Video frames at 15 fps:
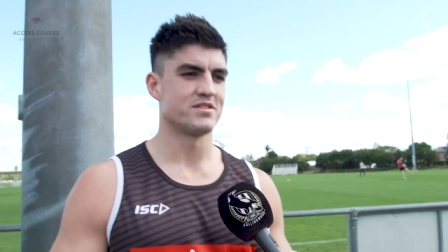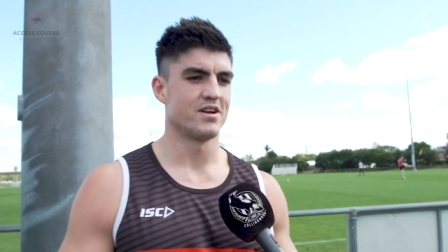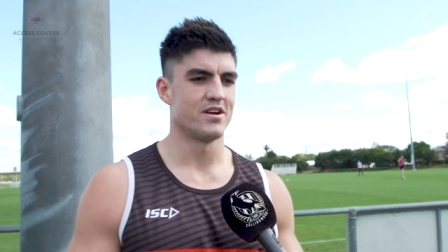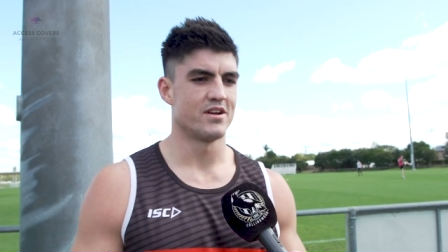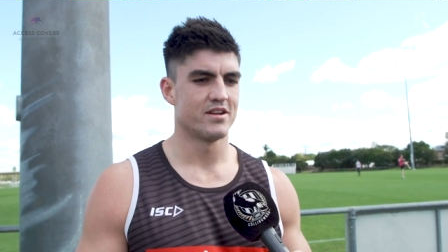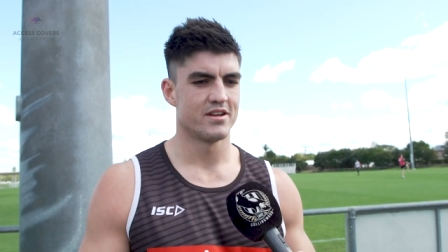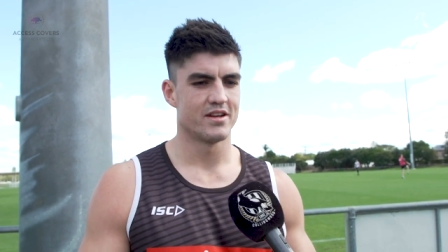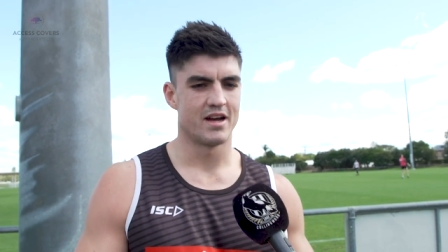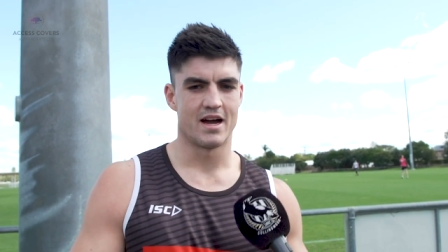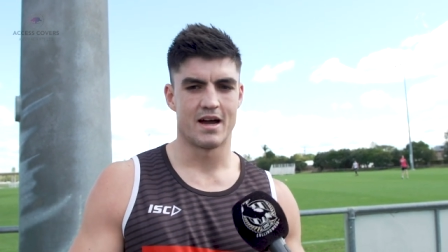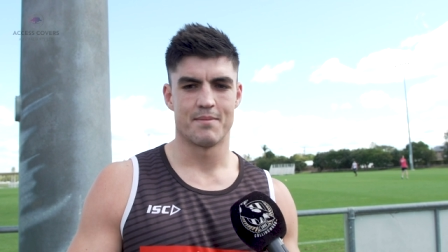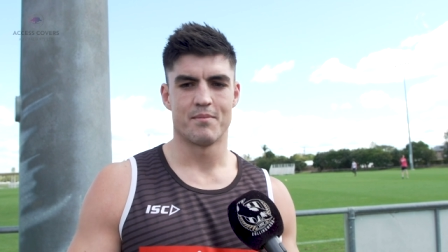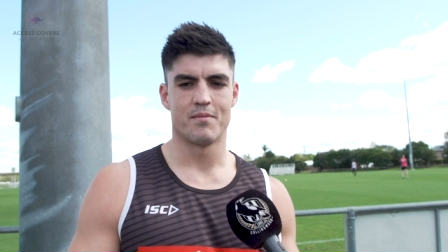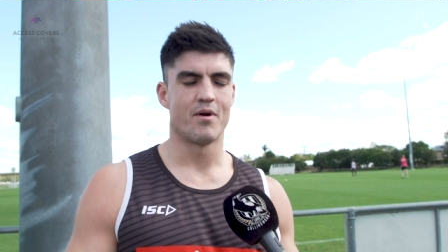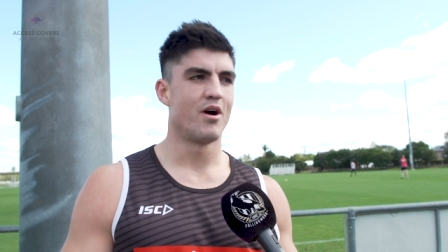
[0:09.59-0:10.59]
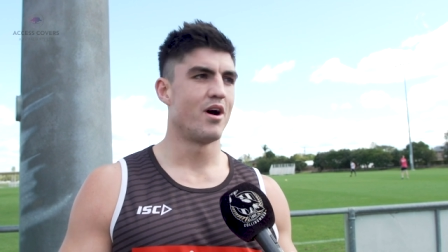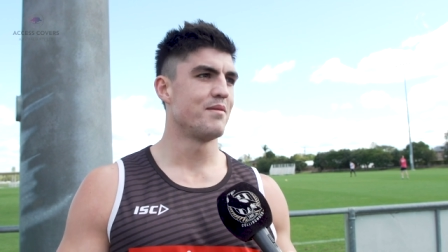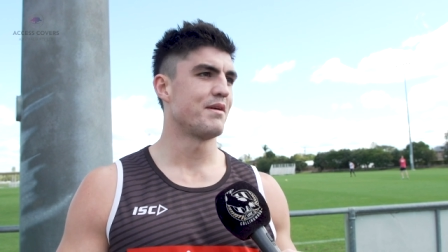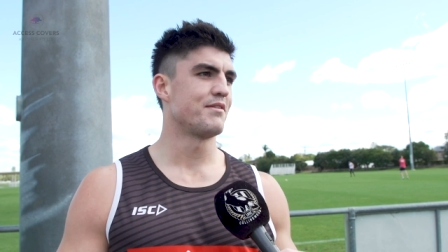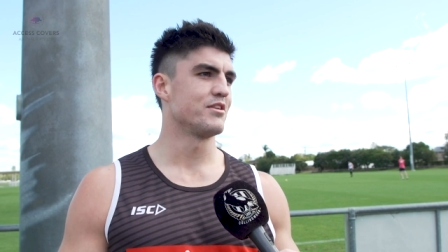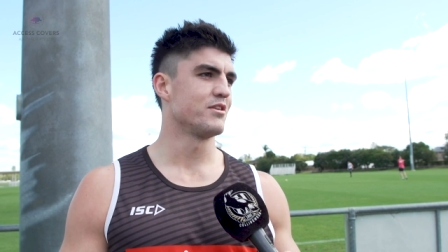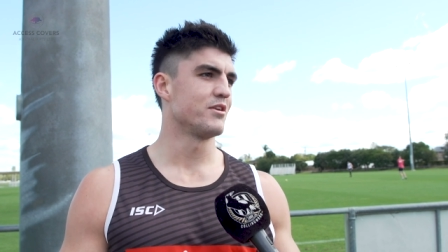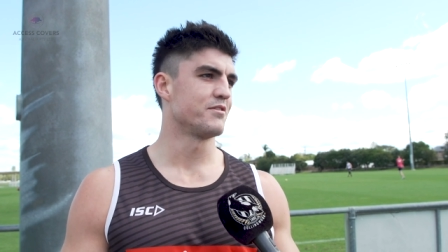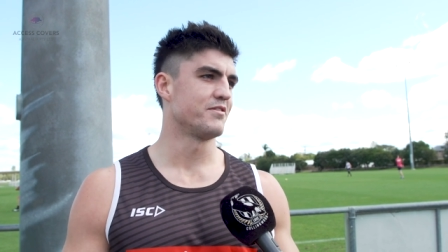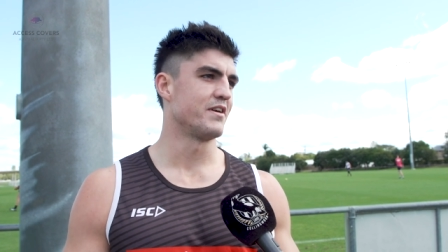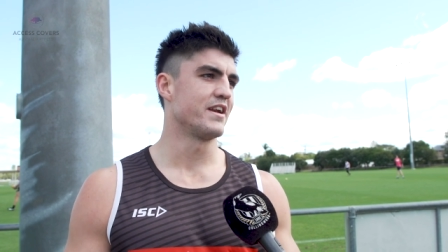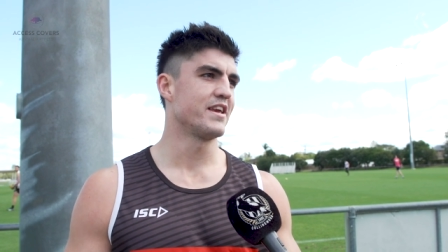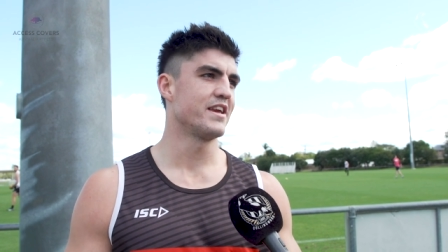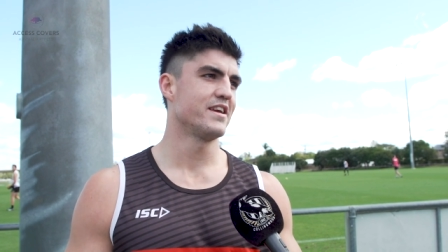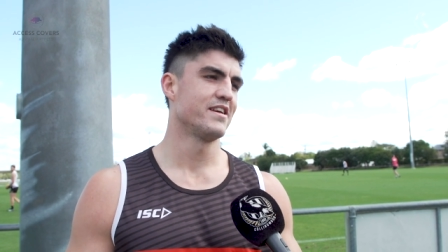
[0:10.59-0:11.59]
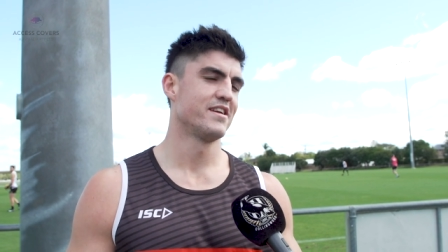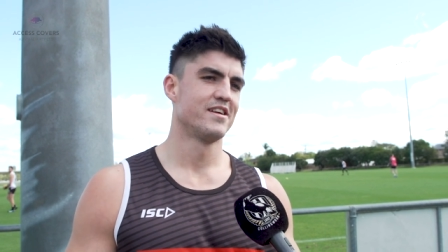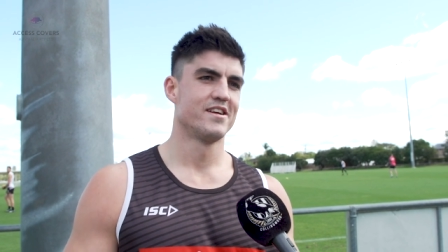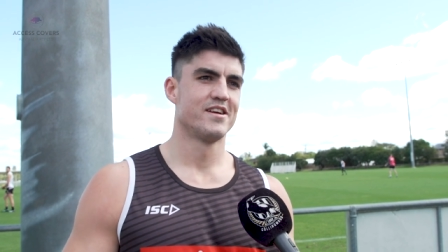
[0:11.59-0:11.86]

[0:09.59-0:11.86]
So um, I'm having a lot of fun here.